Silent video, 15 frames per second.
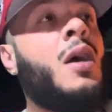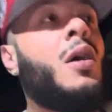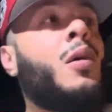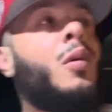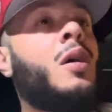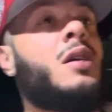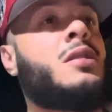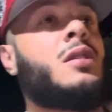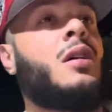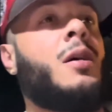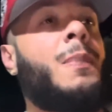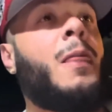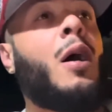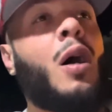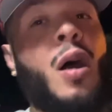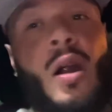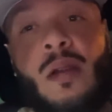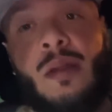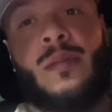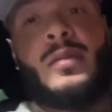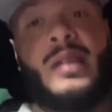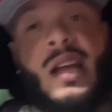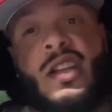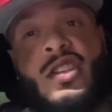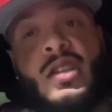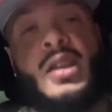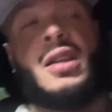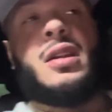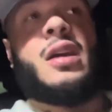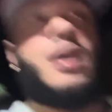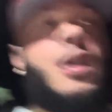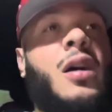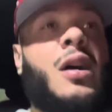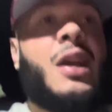was Harlem legend